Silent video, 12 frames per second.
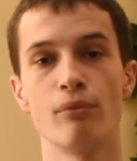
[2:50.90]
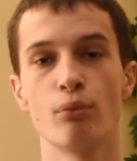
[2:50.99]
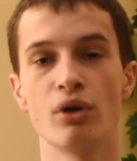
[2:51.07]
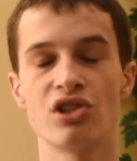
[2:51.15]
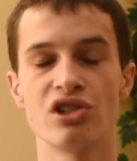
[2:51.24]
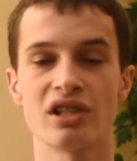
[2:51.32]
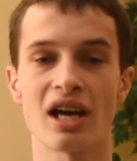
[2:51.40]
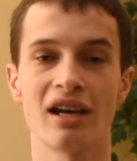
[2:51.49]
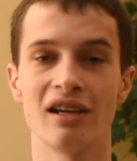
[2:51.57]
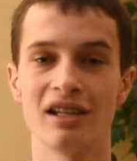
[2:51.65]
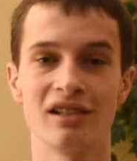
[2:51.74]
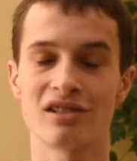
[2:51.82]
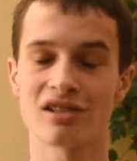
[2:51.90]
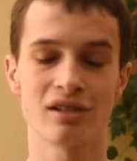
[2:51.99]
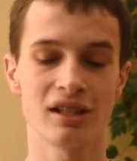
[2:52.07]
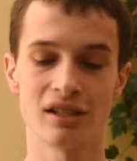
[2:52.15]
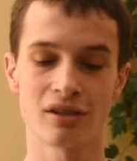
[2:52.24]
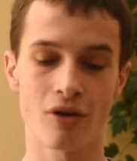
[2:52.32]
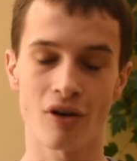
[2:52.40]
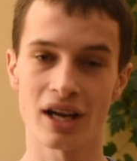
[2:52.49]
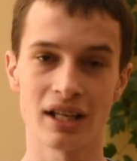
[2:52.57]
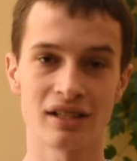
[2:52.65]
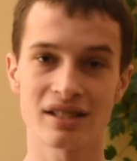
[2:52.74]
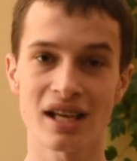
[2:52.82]
which is, it just is
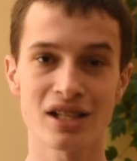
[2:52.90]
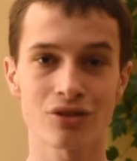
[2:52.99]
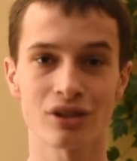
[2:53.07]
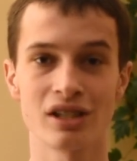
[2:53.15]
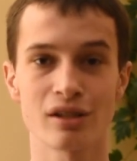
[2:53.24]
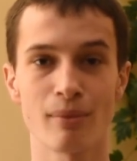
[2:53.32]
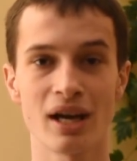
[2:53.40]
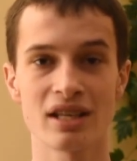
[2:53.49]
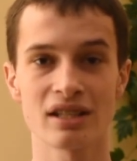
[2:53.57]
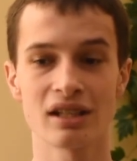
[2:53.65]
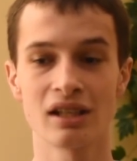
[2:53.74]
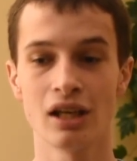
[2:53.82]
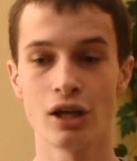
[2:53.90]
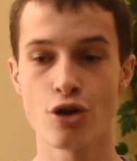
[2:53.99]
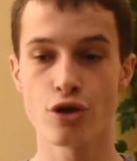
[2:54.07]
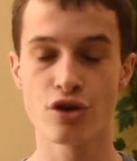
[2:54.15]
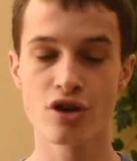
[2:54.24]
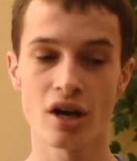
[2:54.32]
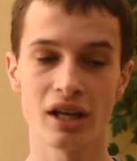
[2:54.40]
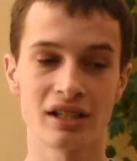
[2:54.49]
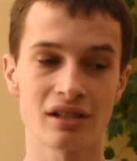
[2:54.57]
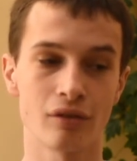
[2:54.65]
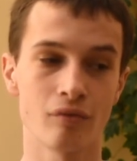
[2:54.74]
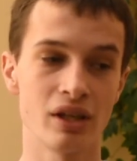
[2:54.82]
great. The sensor on it is amazing. You can get,
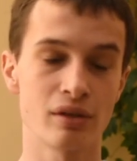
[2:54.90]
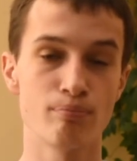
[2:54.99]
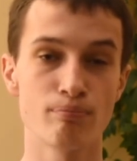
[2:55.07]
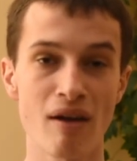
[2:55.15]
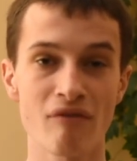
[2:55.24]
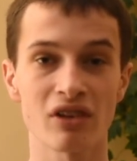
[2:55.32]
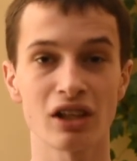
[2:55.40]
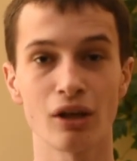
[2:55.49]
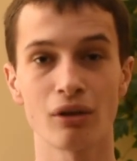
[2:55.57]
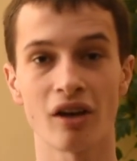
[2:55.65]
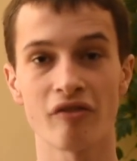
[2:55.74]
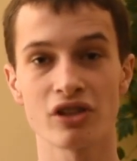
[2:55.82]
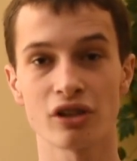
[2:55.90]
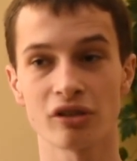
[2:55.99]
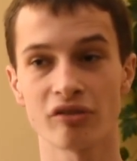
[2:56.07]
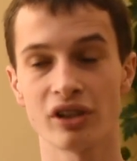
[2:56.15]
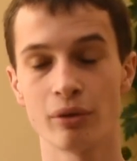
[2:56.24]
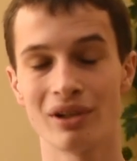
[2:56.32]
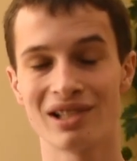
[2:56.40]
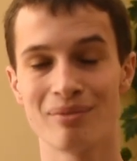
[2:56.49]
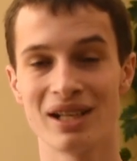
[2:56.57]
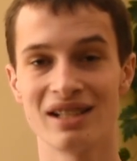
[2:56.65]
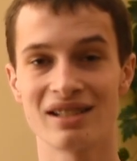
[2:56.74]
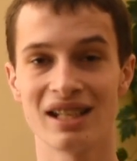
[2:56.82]
it's meant for low light photography, which
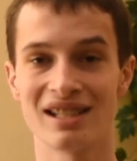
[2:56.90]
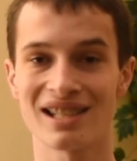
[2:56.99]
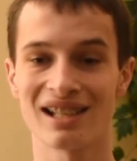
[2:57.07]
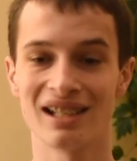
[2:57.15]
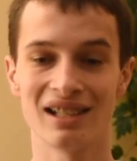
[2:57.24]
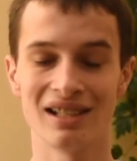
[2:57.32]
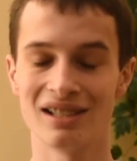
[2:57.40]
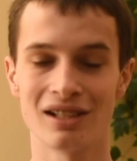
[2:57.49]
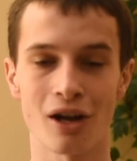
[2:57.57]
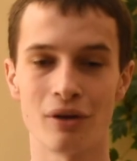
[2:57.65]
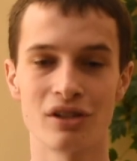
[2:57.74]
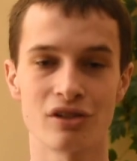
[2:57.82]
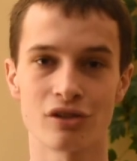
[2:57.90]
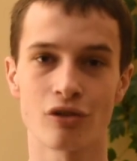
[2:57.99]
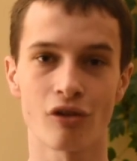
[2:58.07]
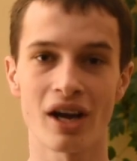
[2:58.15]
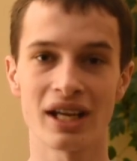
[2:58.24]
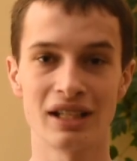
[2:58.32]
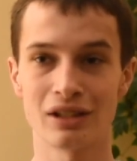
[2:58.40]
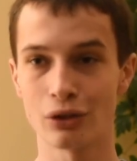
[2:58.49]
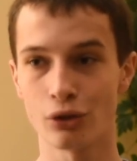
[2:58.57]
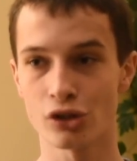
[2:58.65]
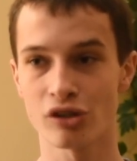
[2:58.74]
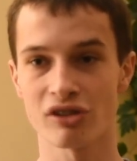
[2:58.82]
means it's just great
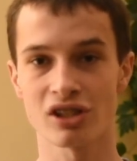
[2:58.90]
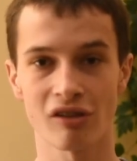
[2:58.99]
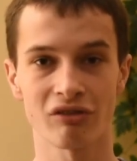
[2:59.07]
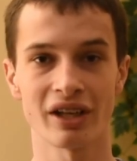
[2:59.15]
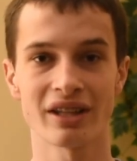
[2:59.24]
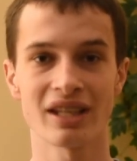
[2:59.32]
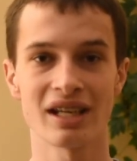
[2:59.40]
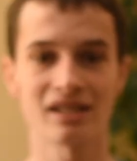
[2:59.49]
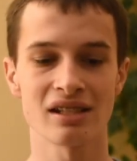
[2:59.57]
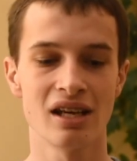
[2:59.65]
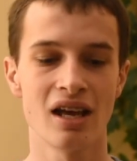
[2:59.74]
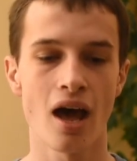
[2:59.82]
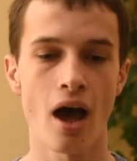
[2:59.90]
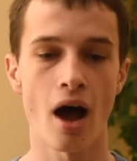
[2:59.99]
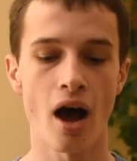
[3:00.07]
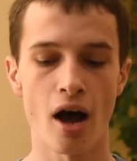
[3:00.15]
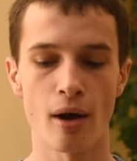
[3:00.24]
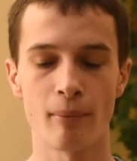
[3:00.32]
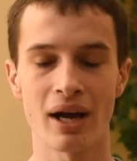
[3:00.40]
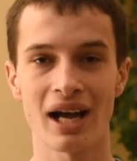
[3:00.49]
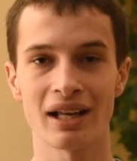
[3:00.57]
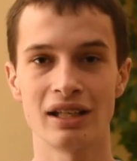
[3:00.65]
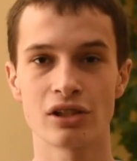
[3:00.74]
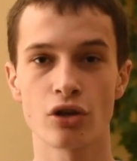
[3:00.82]
indoors for stuff like this.
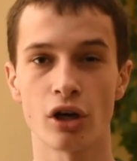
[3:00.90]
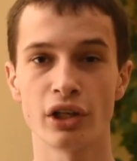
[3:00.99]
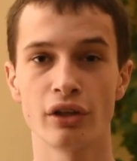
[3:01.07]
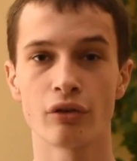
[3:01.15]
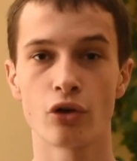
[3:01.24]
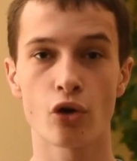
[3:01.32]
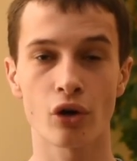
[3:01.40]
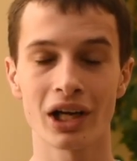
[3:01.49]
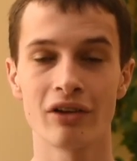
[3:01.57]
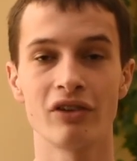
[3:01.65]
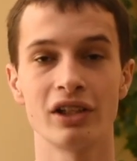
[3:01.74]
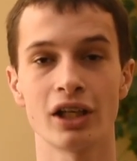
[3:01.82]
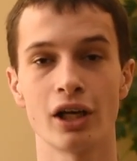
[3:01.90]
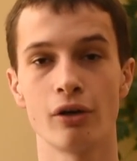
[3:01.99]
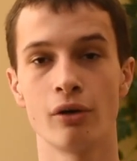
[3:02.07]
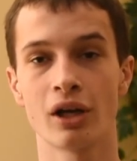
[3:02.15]
And it's got great video